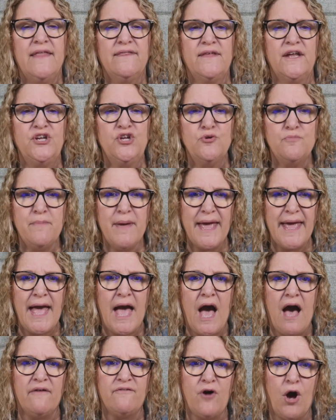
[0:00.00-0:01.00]
then you may
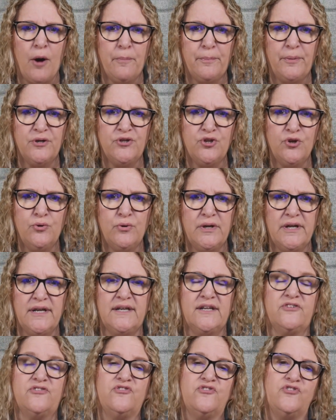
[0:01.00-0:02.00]
have opportunity
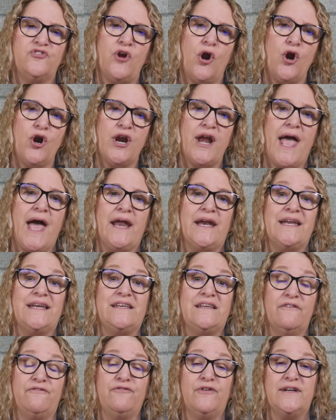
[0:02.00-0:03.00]
to start at a
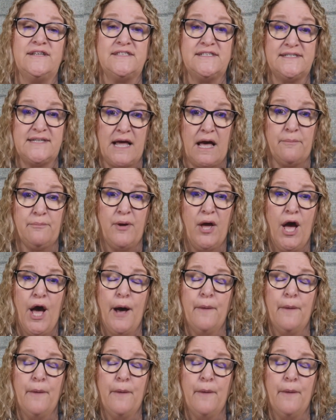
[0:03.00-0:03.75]
different step.